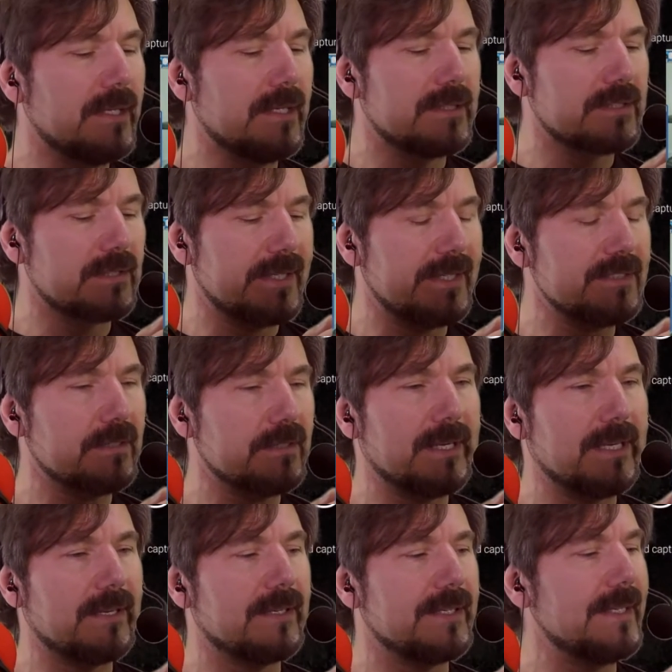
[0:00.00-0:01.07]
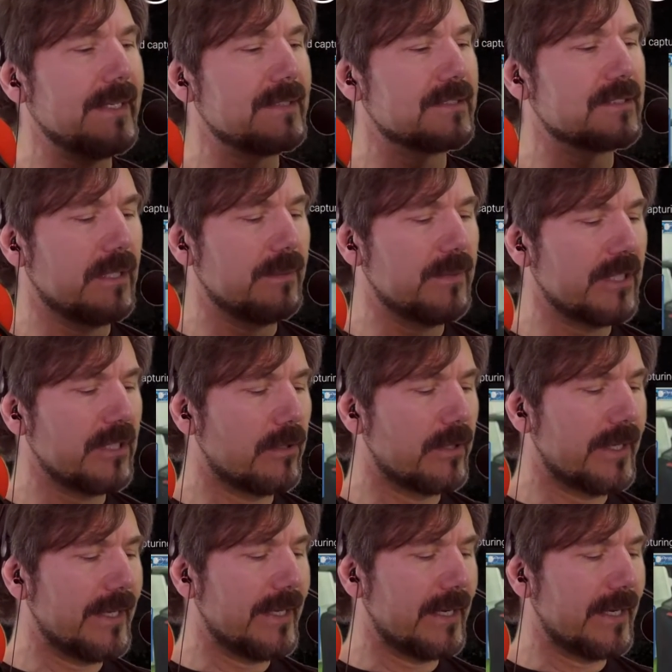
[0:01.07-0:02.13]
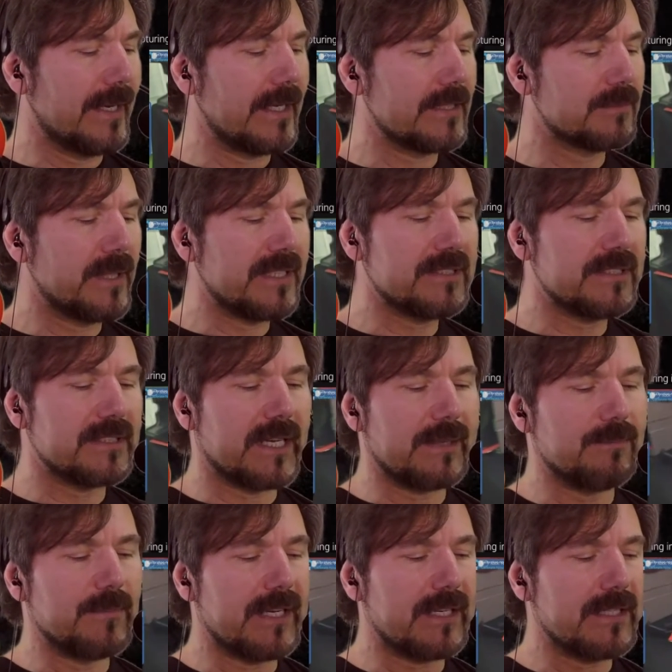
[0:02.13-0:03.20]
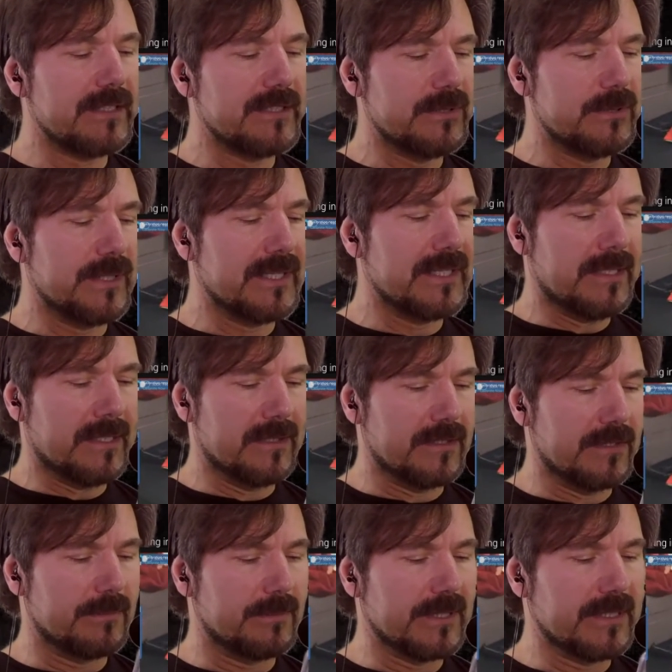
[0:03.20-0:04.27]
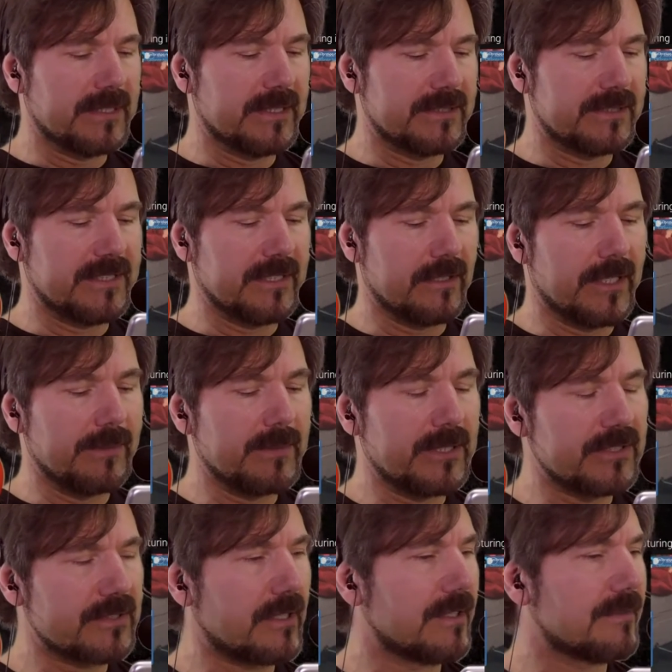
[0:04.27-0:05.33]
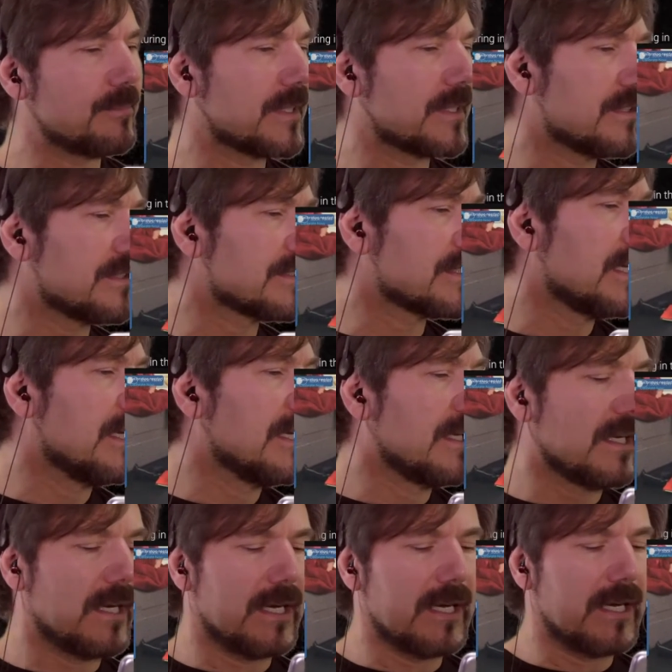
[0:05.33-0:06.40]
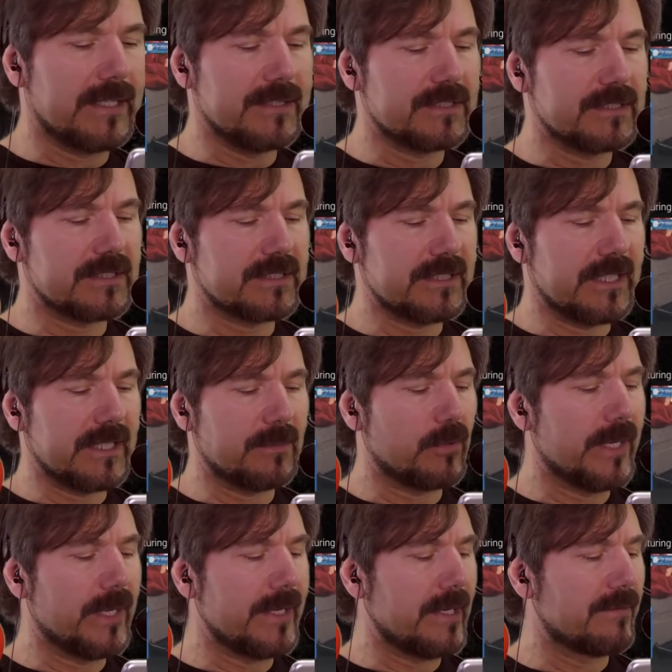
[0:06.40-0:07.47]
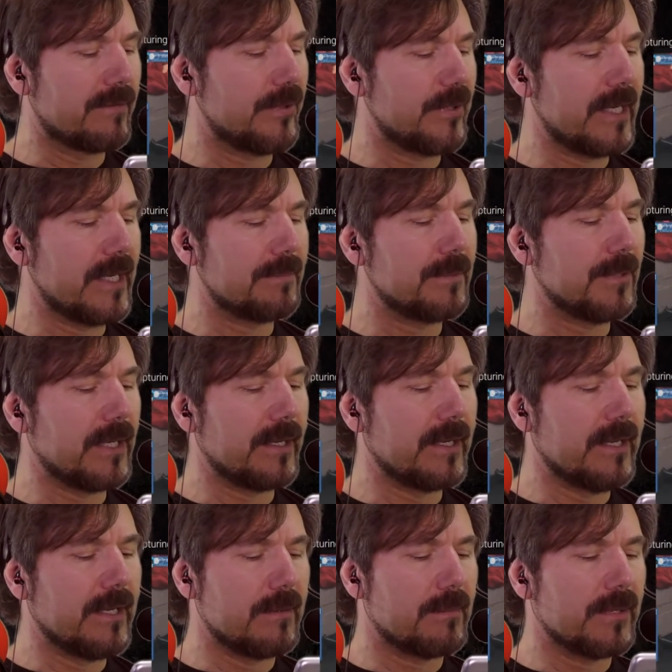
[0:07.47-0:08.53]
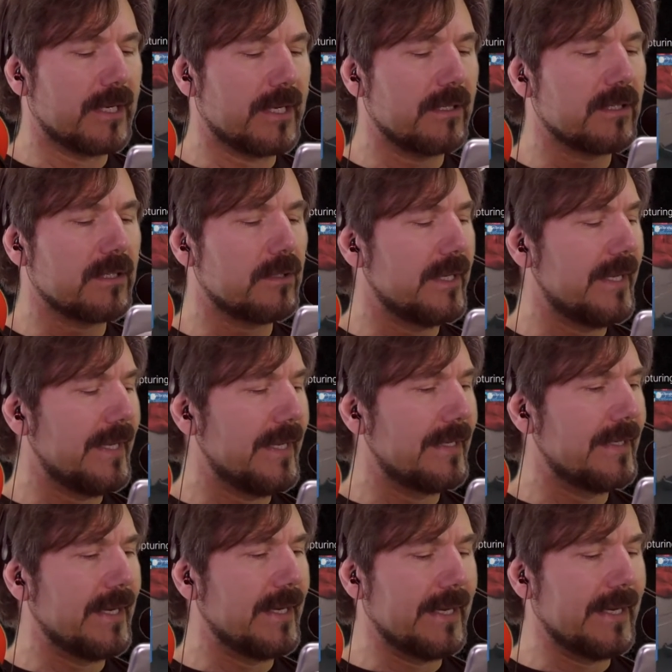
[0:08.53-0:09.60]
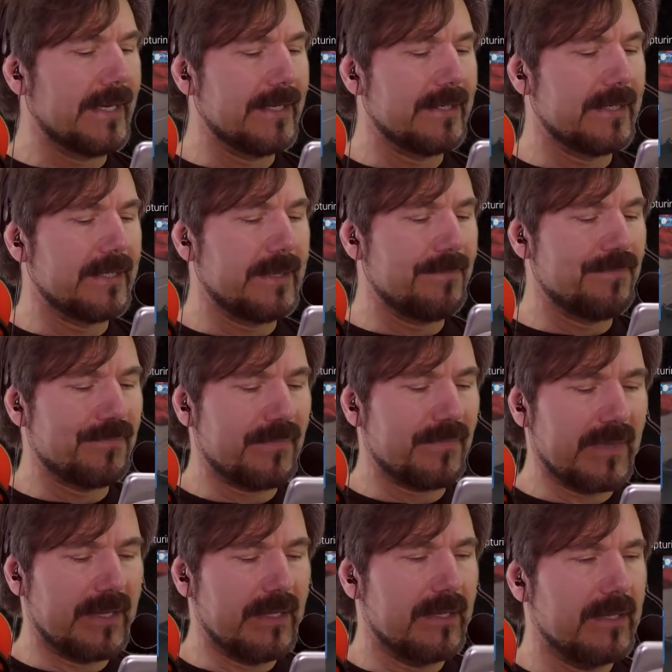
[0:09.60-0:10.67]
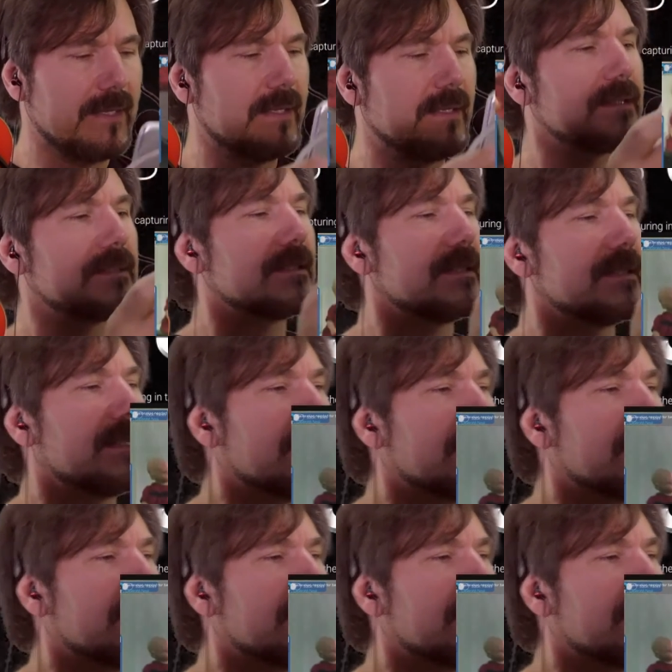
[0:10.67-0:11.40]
So that's about it. So I'm going to go ahead, and as mentioned, I'm not going to do any color because the alignment's off because it's set up right now for the iPod. But I'll go ahead and let's see,